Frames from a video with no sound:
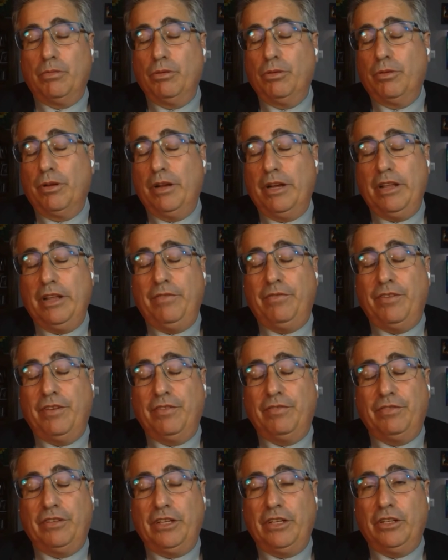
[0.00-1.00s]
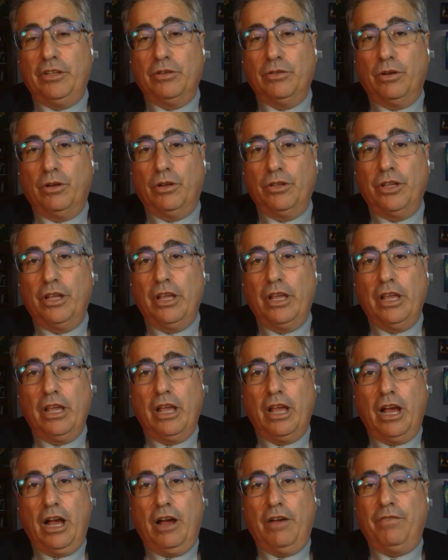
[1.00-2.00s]
or any 15-year-old,
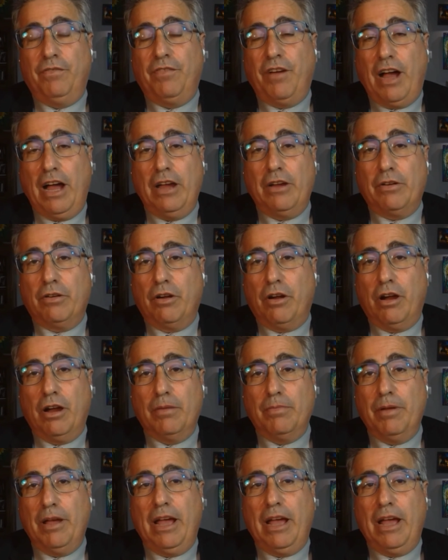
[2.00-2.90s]
a firearm,